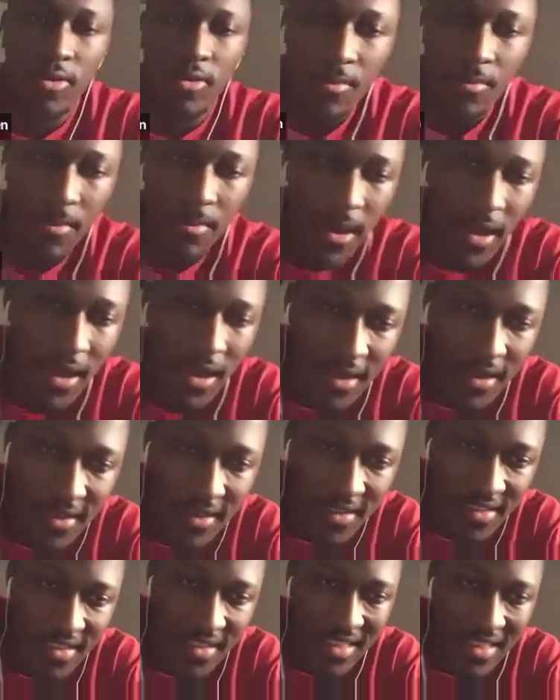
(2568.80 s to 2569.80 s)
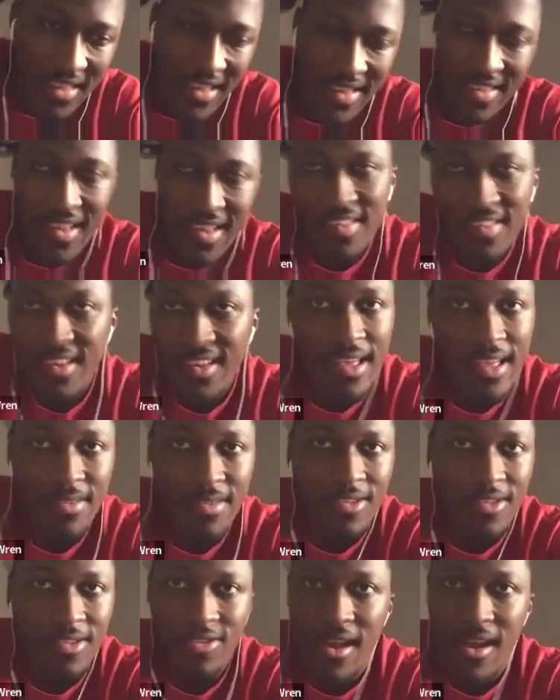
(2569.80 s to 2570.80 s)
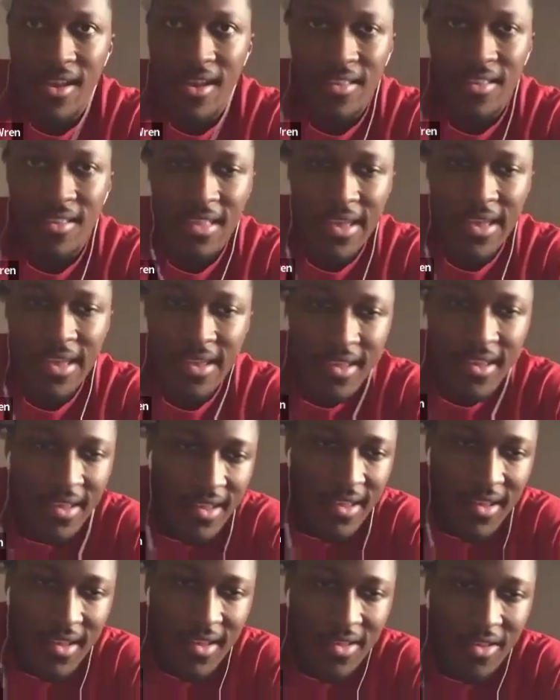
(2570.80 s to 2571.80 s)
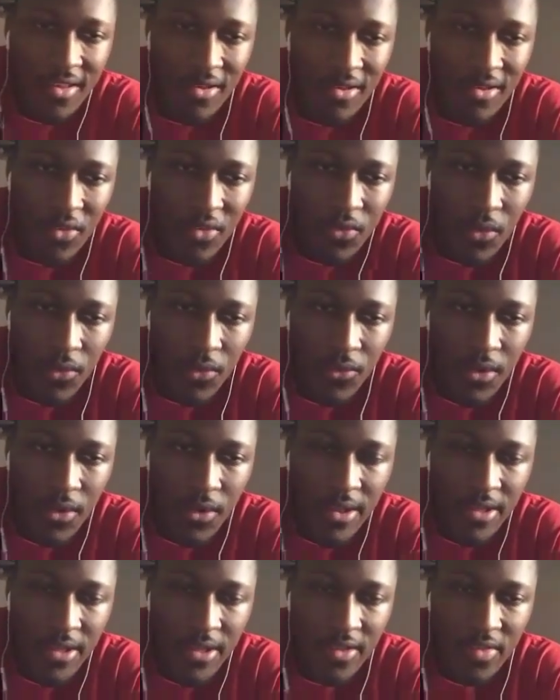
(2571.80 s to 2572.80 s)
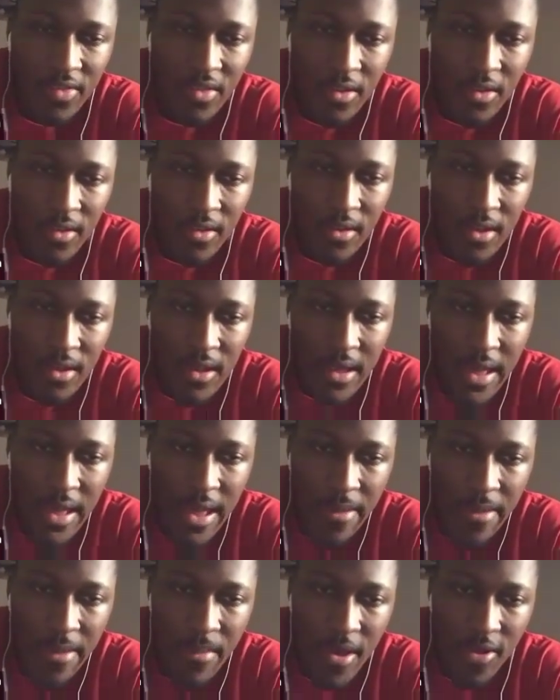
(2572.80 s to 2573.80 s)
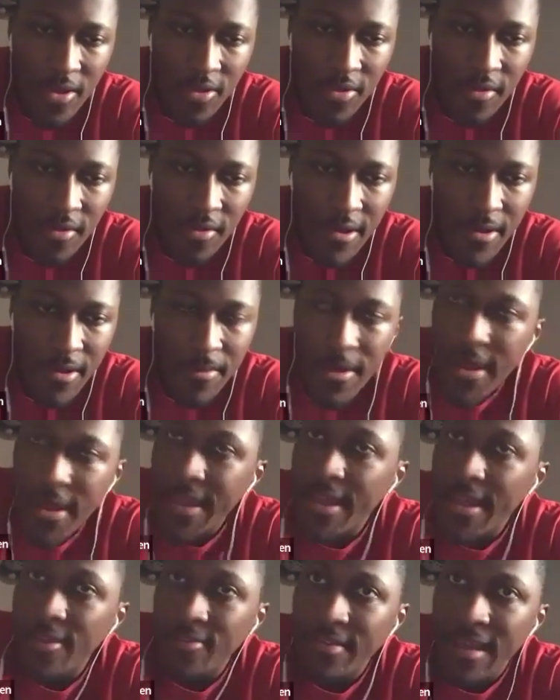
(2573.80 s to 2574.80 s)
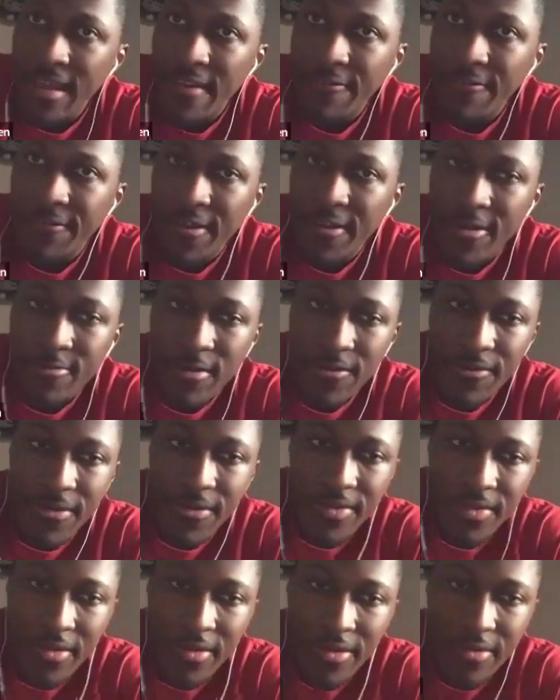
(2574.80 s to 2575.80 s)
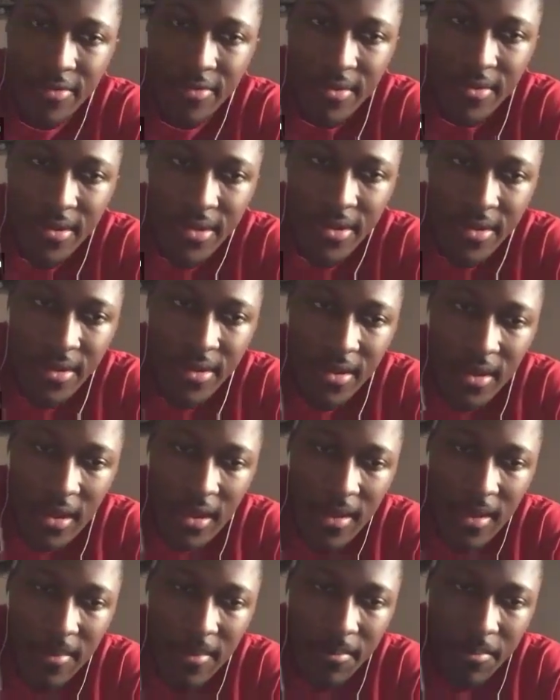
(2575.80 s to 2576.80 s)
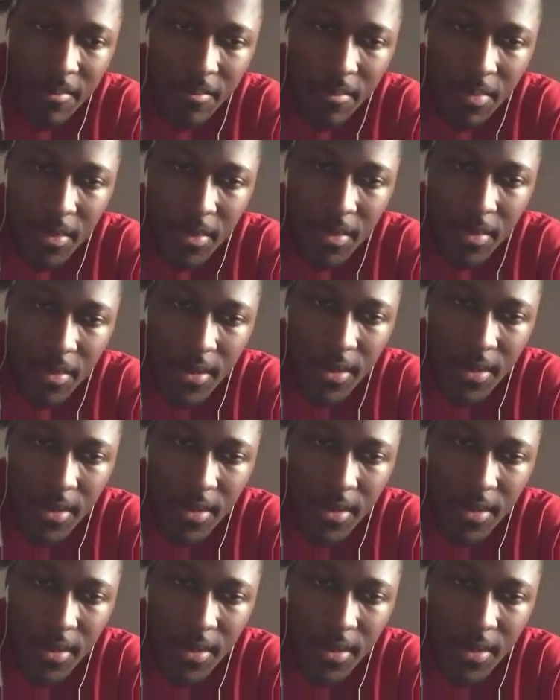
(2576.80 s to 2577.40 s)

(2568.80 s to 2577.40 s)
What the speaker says: in mind because, as I said, I just trying to like do this for fun, just to and make sure everybody else have fun with it too. But